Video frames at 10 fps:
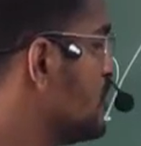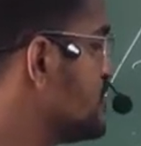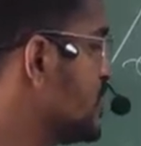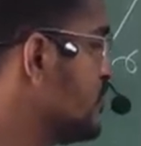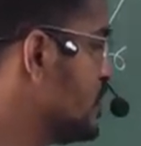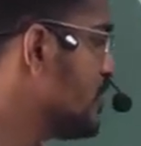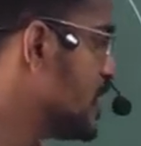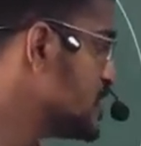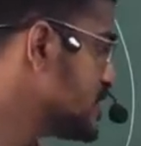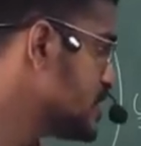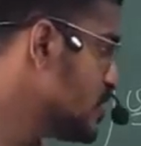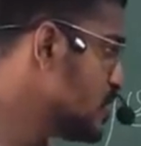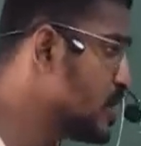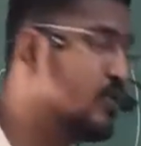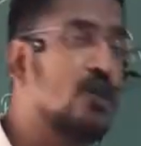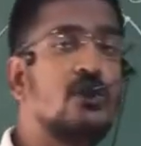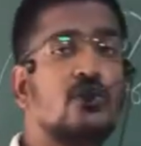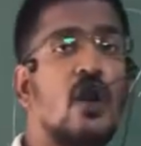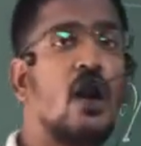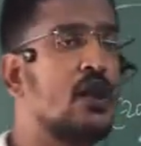of Z1 minus Z0 equal
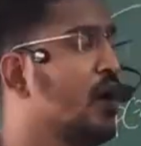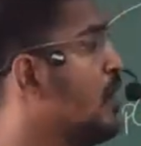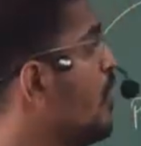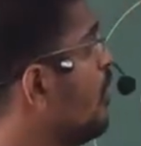to R,